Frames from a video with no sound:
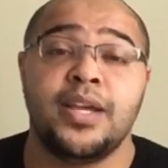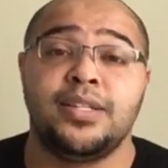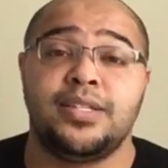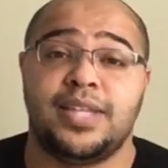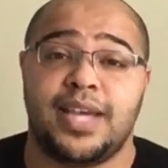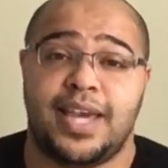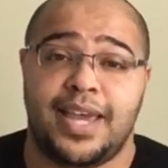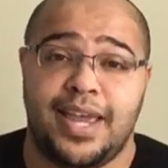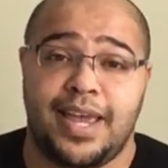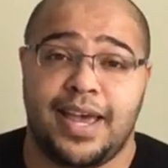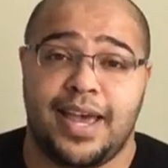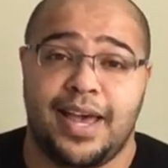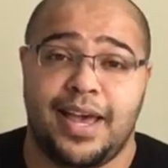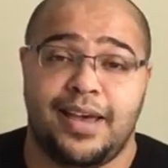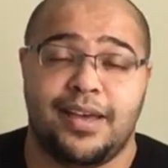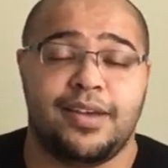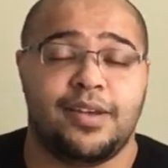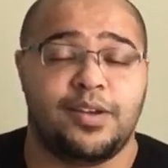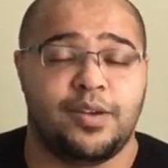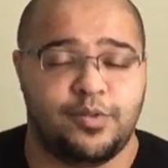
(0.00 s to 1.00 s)
Take
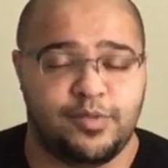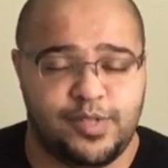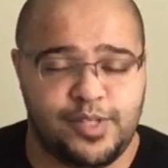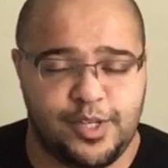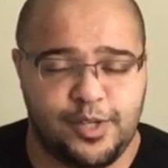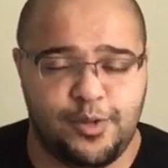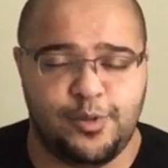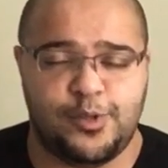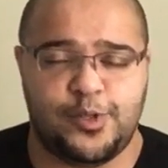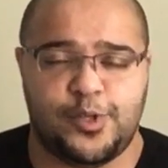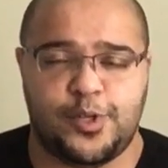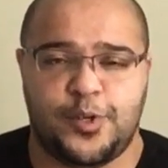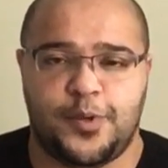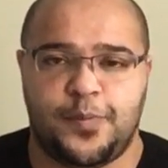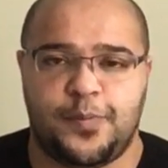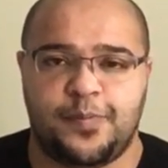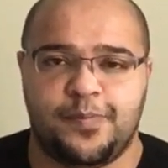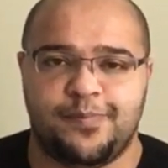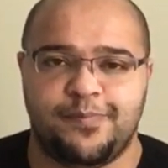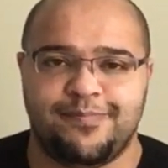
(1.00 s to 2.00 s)
care, and I'll see you
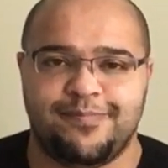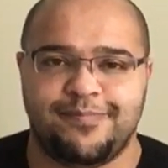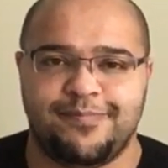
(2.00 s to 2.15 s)
soon.